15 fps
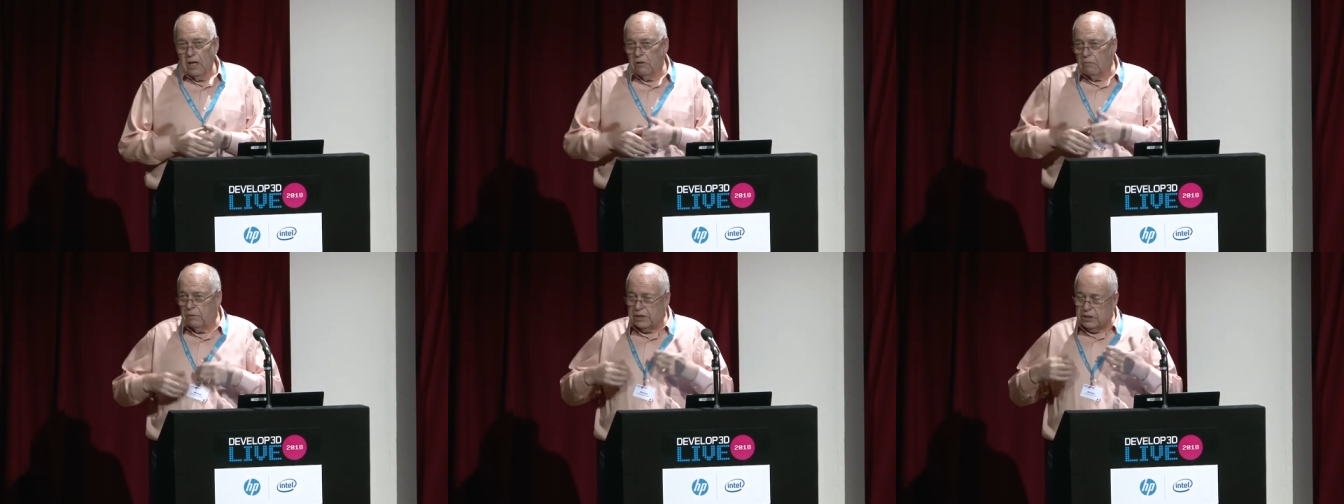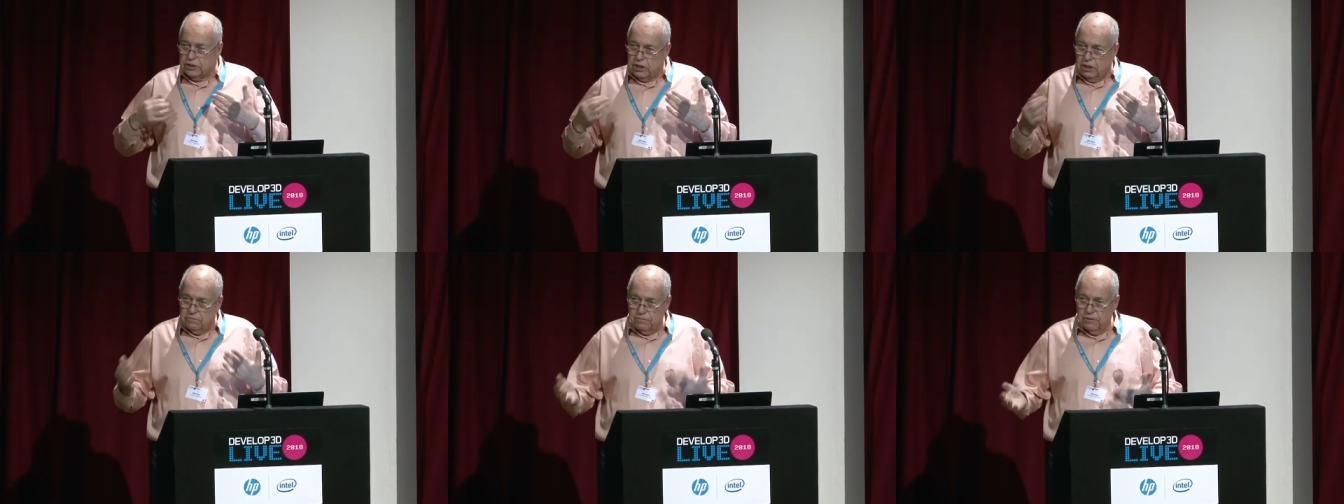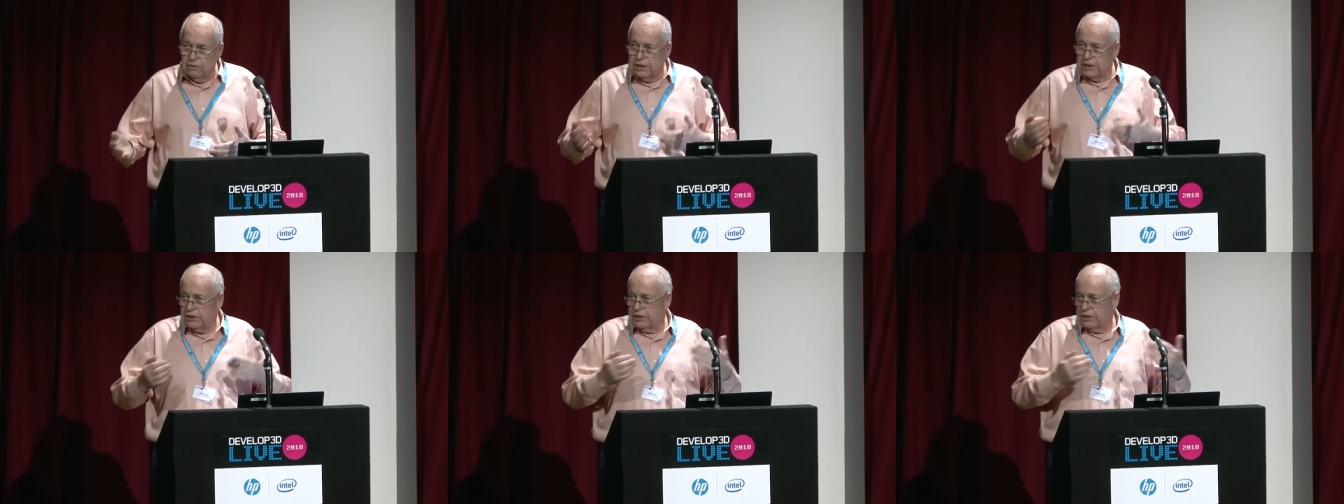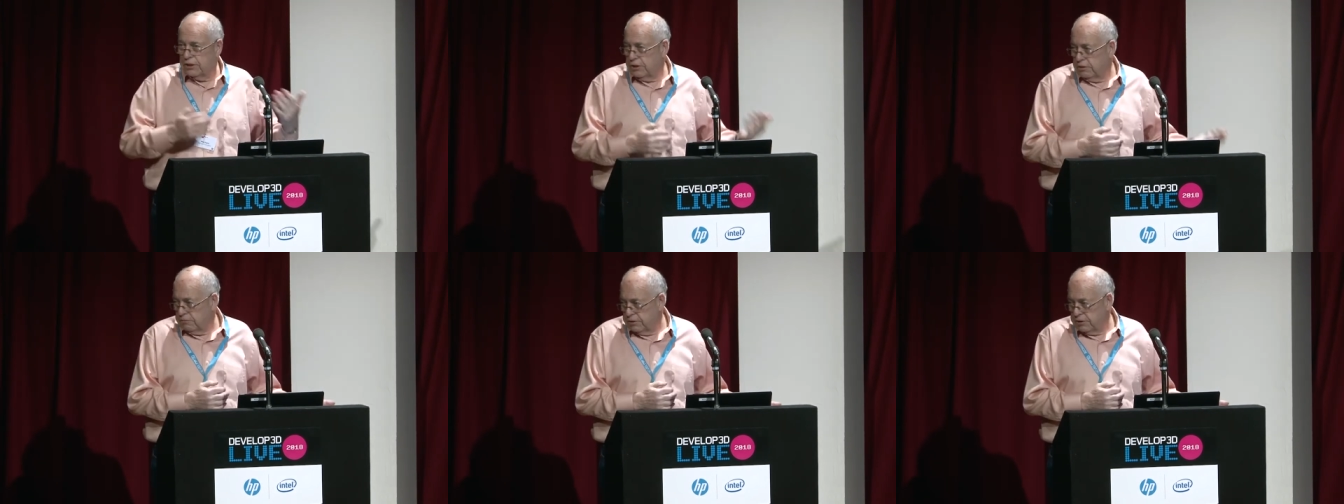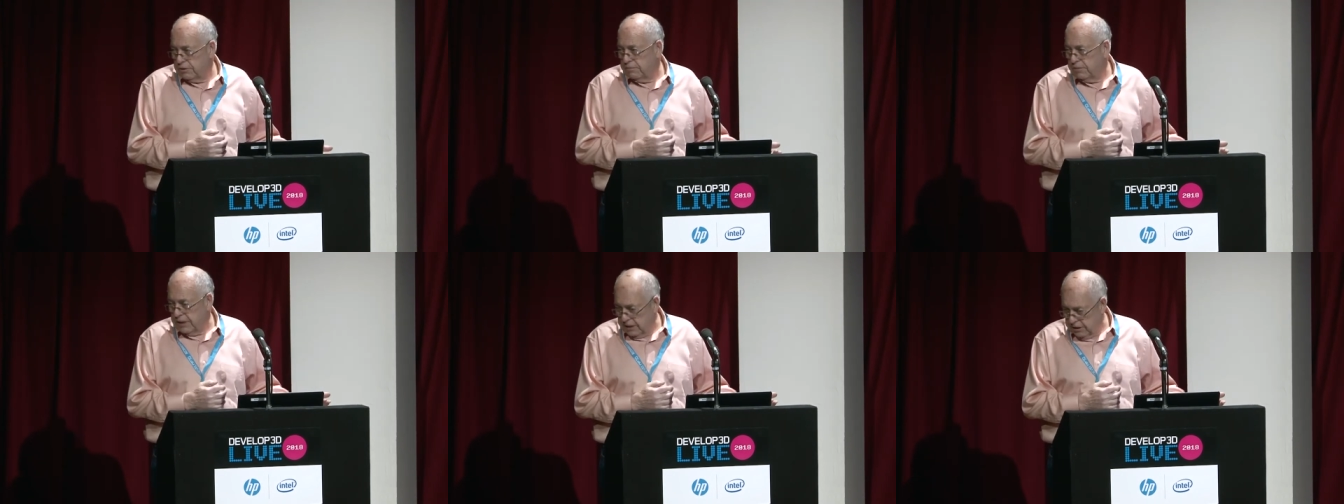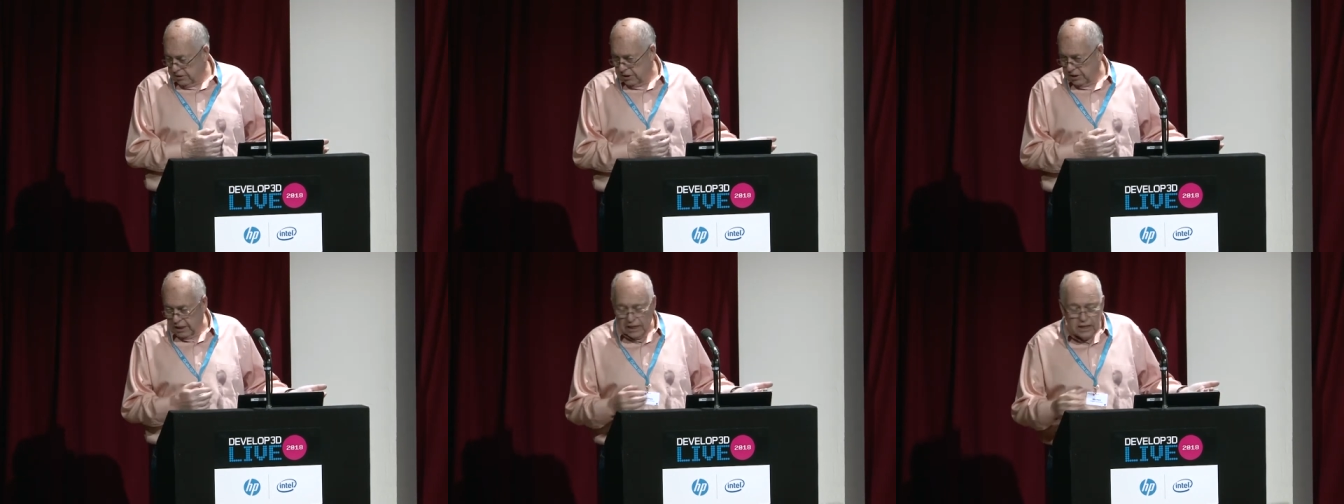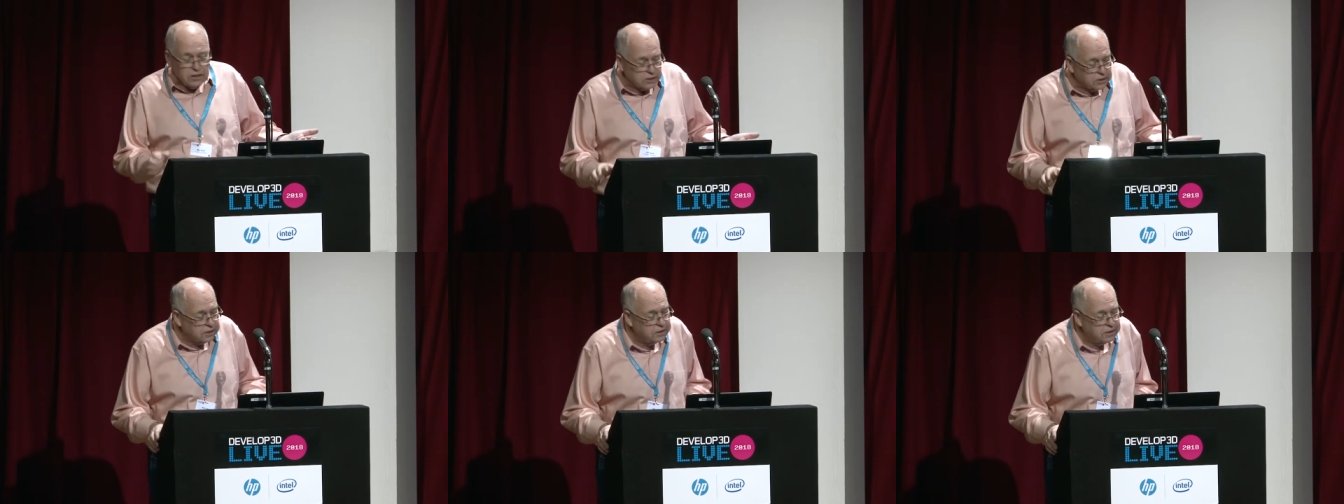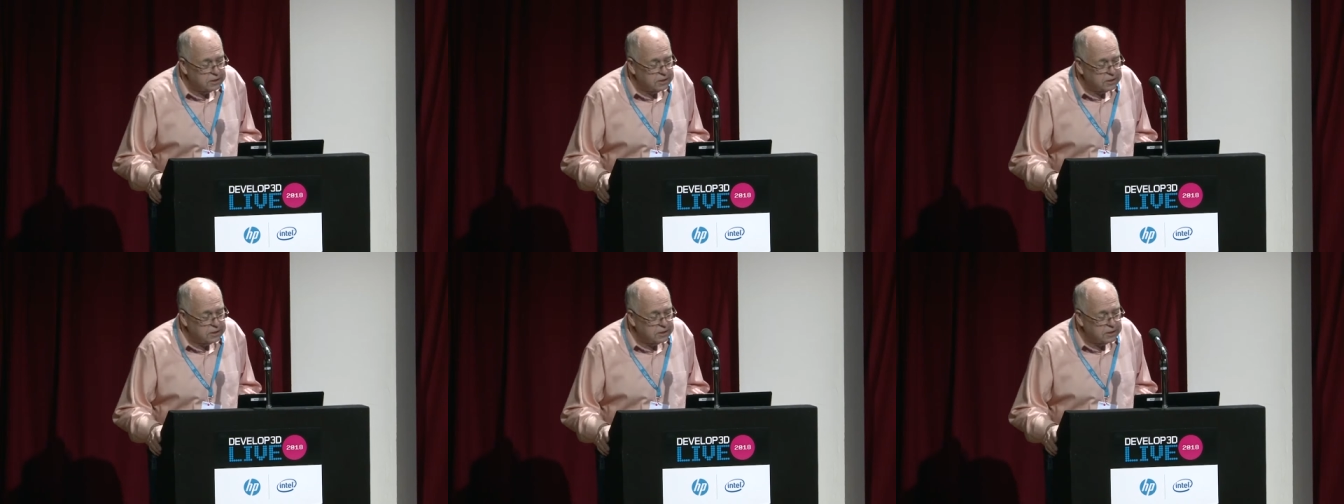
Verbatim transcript: which avoids the use of the internet,